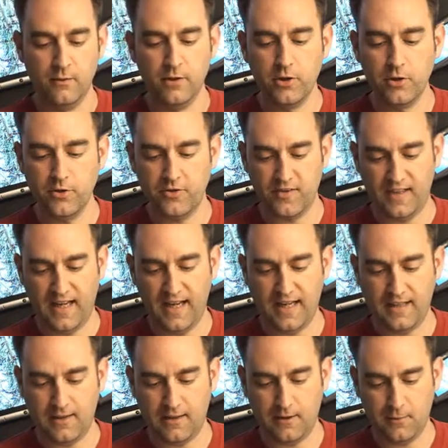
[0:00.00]
reducing
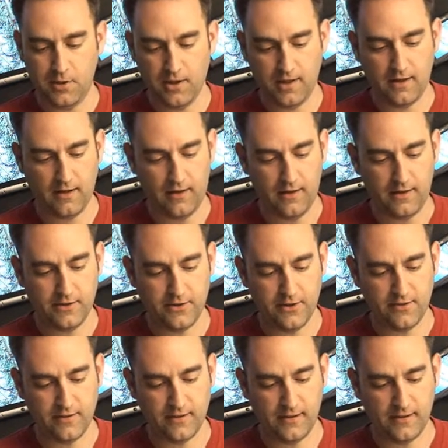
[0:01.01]
aid to community colleges,